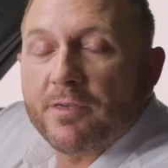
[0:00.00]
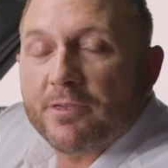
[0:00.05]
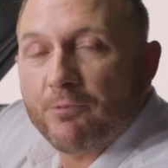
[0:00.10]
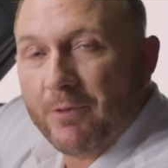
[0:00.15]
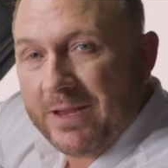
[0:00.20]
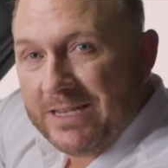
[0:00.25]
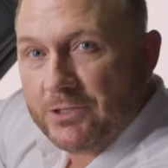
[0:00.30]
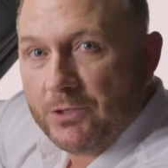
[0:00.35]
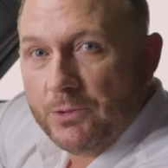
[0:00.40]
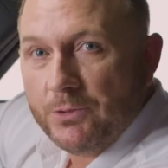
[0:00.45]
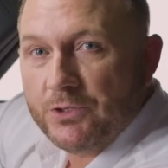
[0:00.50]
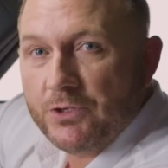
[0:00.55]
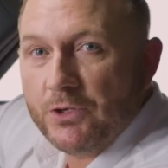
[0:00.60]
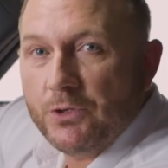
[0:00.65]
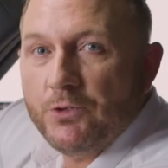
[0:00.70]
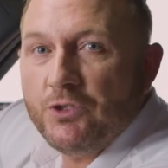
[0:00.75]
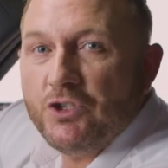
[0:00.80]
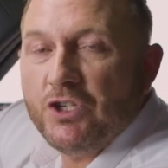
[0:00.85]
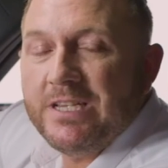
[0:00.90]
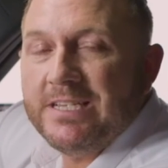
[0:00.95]

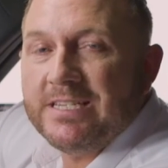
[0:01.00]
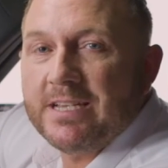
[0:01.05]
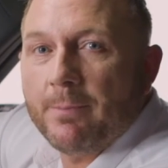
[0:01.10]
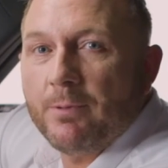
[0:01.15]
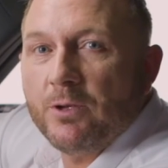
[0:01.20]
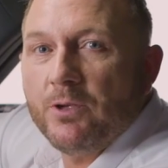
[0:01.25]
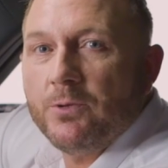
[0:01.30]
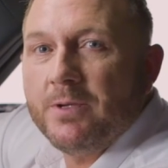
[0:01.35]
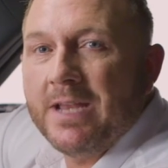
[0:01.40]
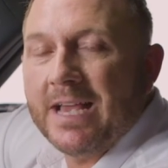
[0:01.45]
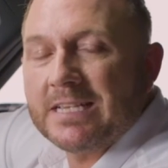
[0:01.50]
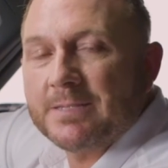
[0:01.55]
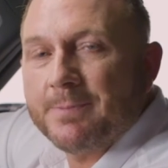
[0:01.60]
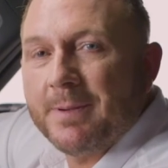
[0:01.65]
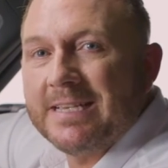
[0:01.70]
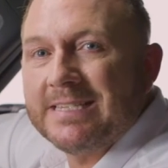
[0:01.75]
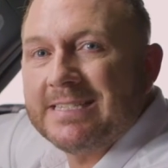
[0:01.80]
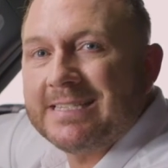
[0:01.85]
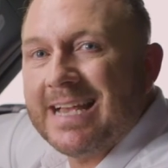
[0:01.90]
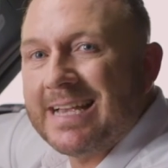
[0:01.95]
322GW
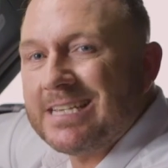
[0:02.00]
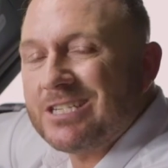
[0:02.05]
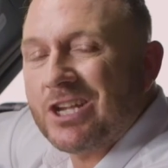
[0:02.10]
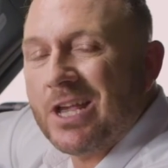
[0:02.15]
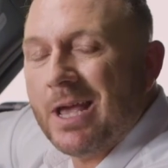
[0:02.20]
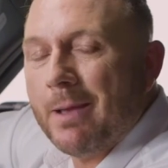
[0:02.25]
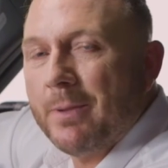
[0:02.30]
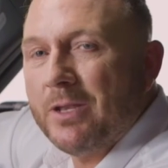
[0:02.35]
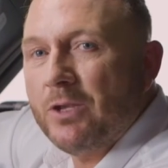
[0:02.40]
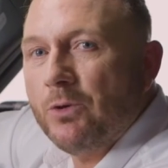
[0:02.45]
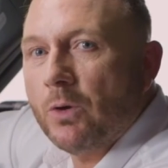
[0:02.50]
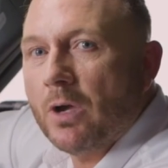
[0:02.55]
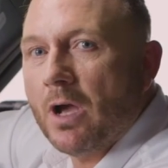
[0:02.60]
Nextbase dashcam in your